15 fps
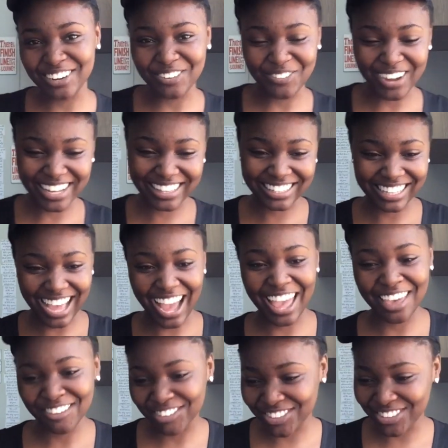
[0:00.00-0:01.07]
what
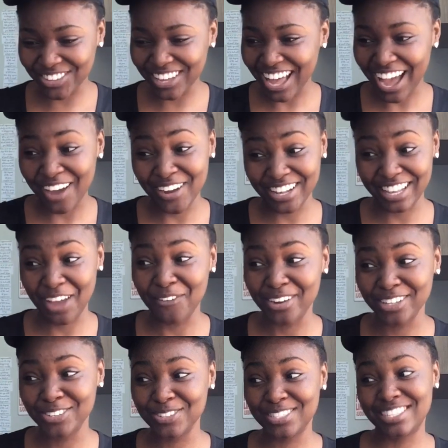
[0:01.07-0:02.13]
I
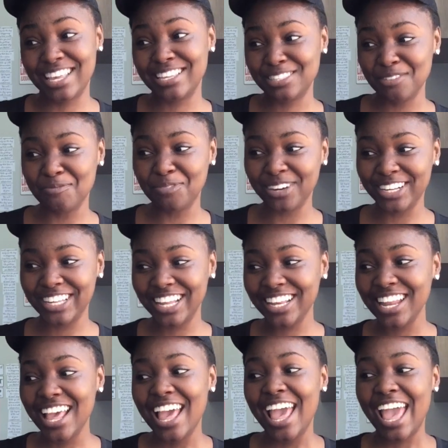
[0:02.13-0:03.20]
want to say is important,